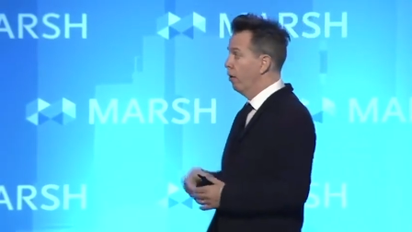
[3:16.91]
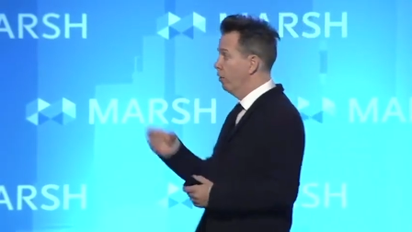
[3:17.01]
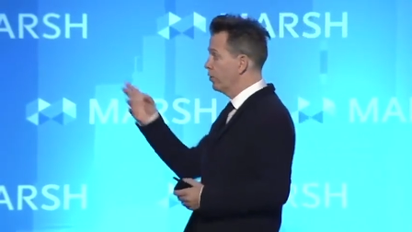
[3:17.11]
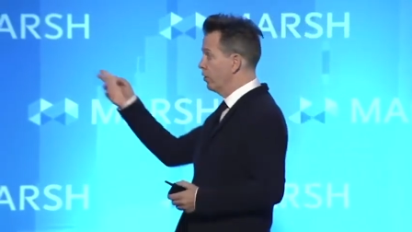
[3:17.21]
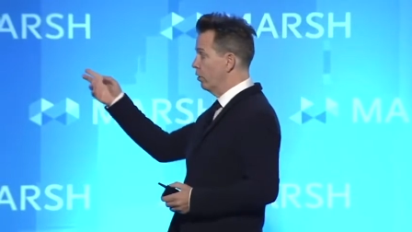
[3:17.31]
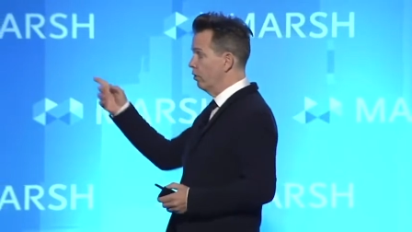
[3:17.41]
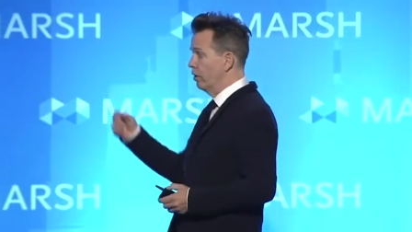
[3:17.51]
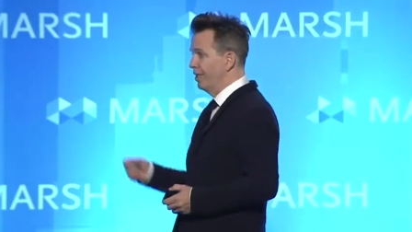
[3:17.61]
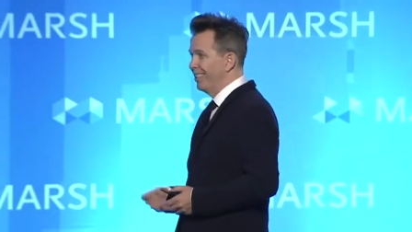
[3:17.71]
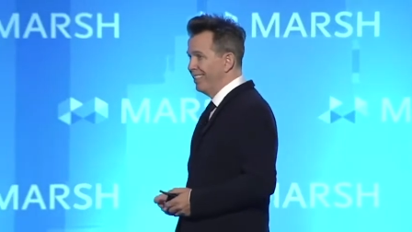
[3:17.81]
Also,
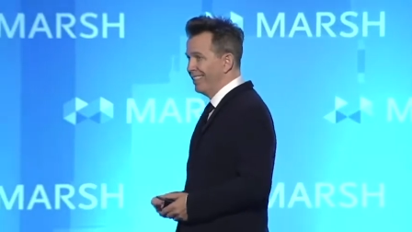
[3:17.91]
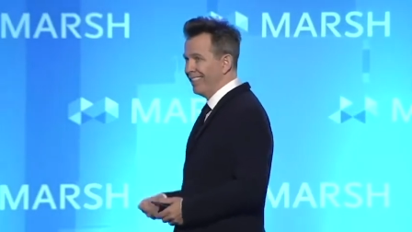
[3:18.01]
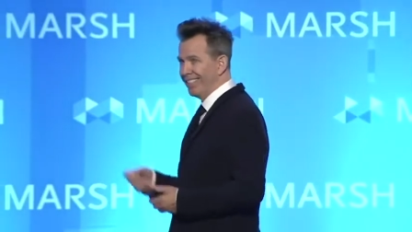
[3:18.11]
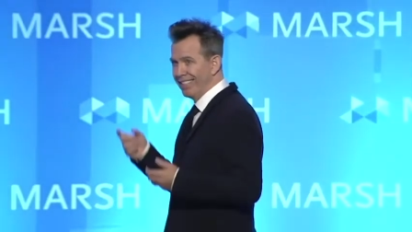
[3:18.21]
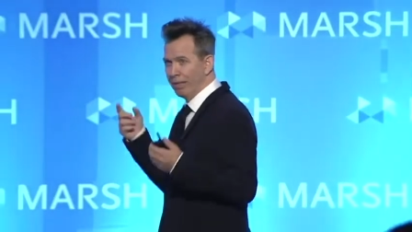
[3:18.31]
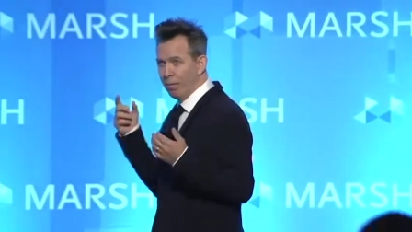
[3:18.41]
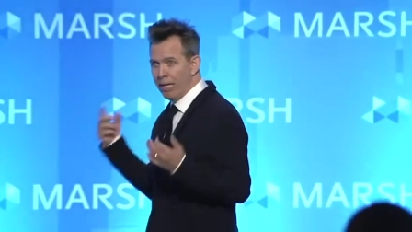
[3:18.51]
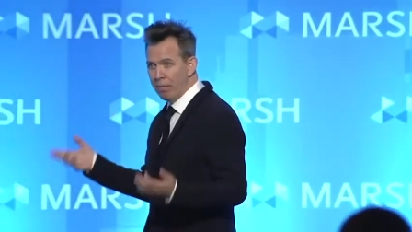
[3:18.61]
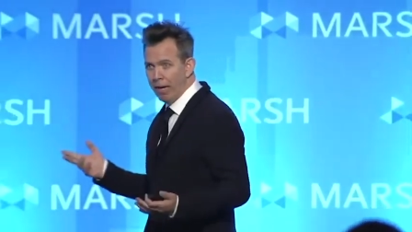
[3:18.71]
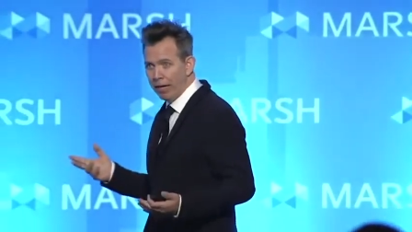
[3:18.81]
this is a
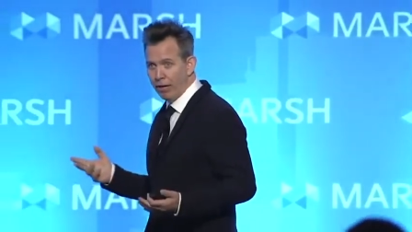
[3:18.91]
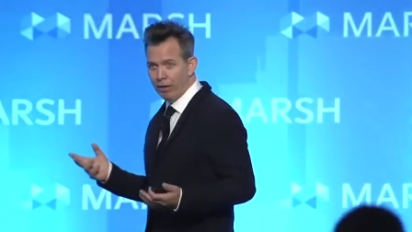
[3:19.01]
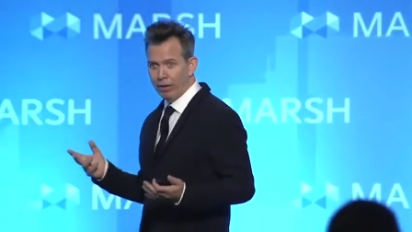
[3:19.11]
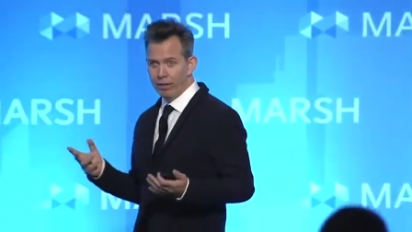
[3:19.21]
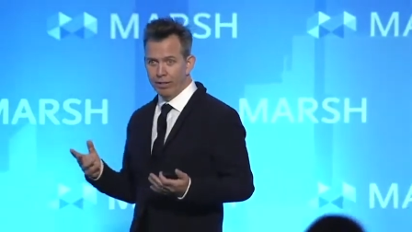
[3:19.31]
moneymaker.